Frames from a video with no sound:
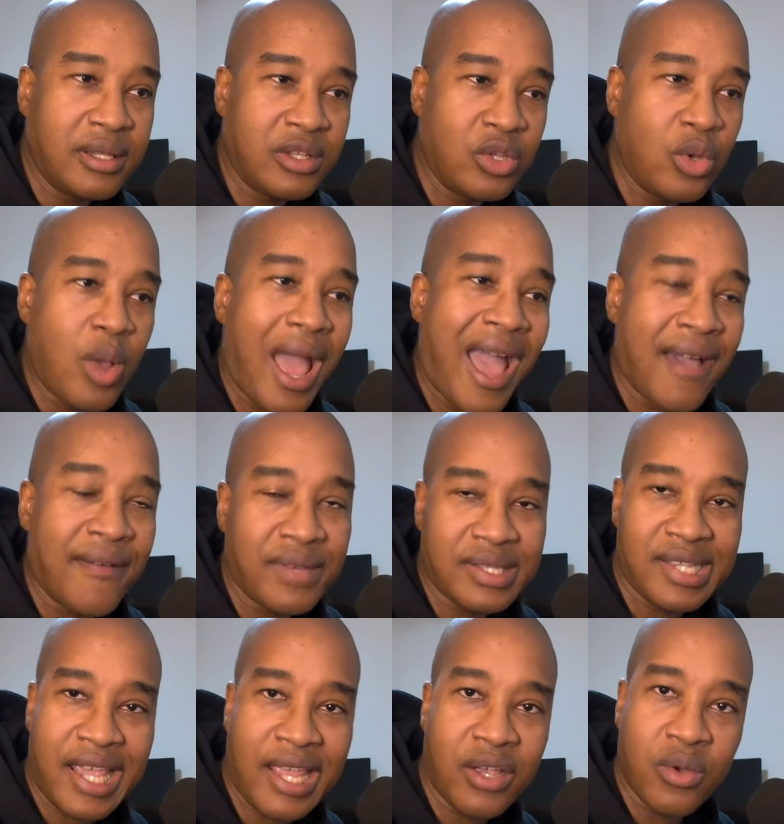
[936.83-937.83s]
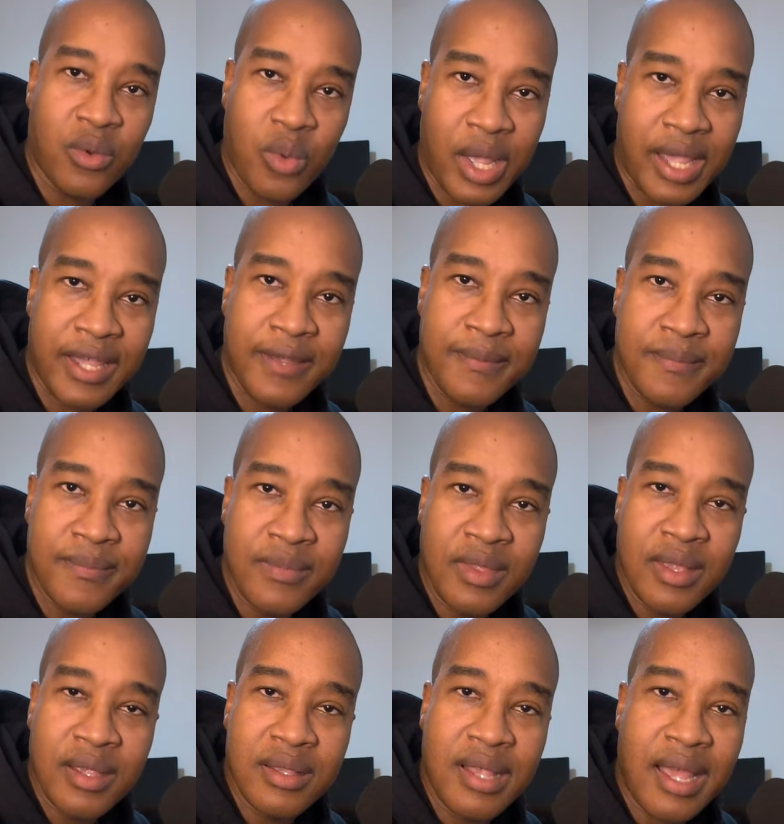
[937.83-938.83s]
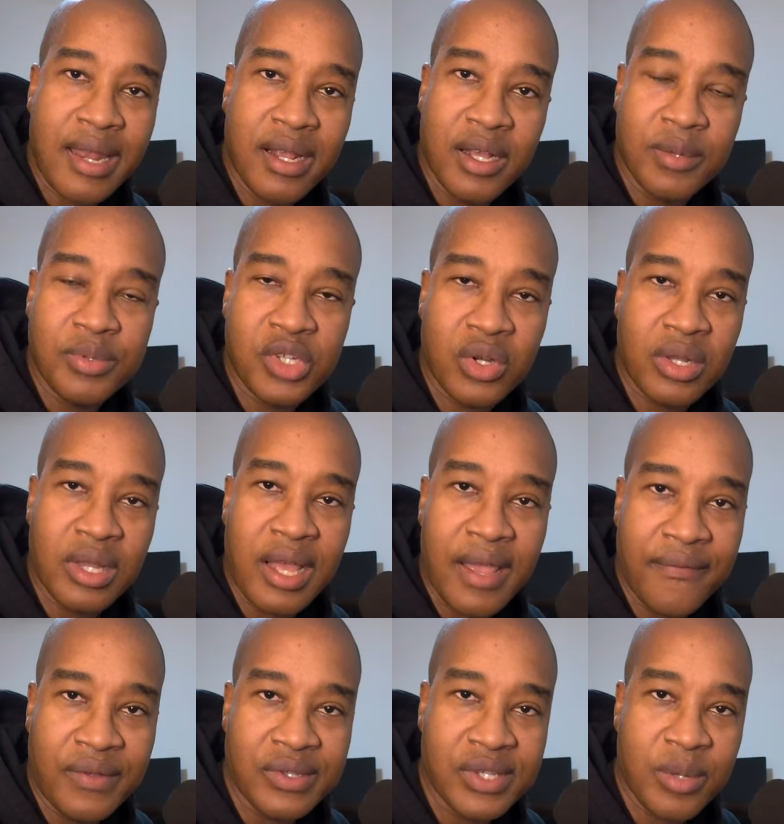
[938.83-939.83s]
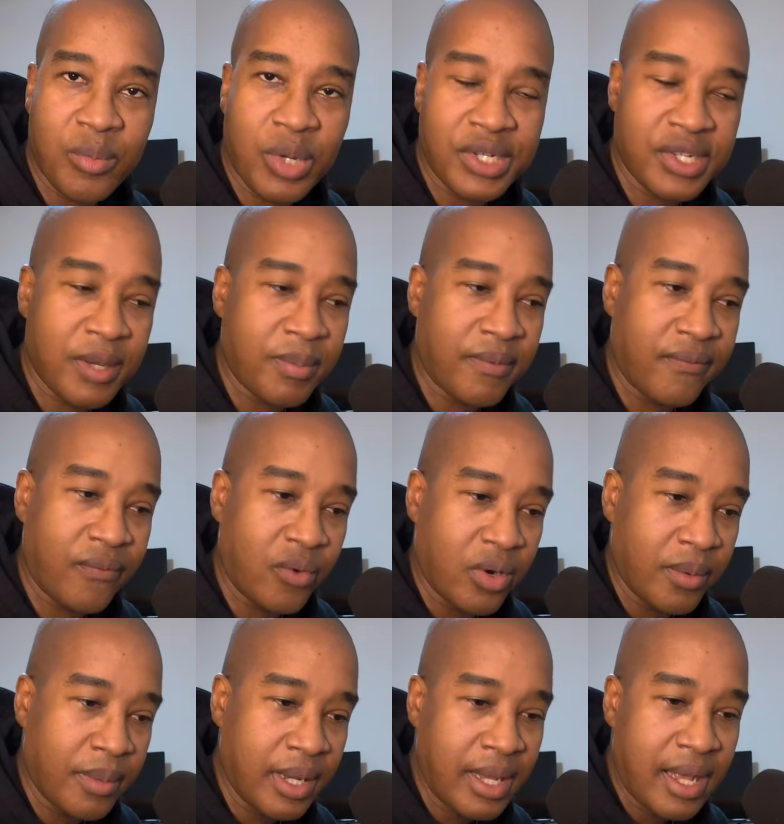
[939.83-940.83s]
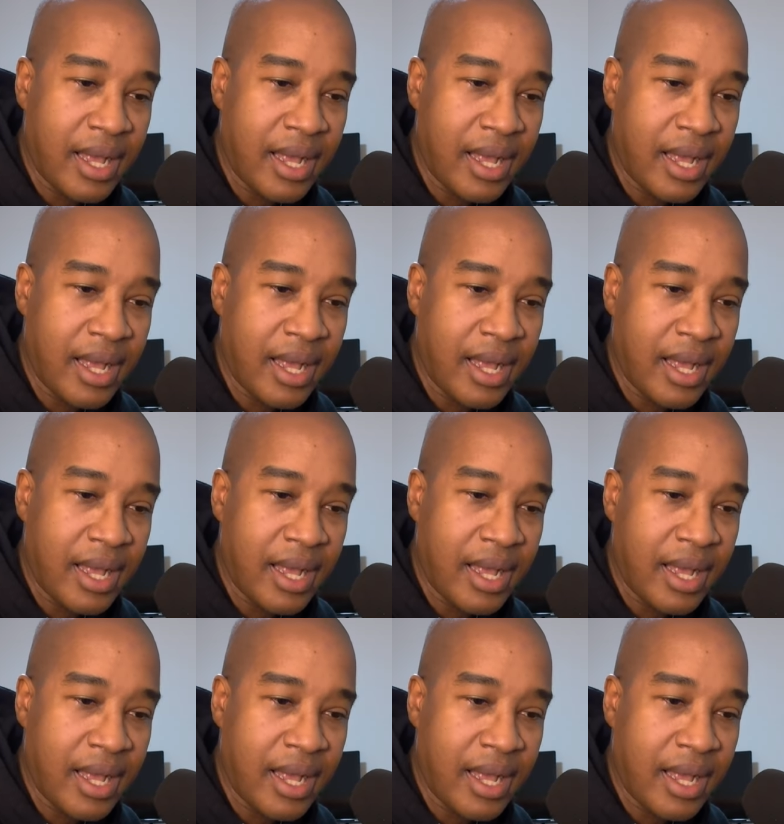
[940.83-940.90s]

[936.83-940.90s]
you have a takeaway that helps your life in some way, shape, or form.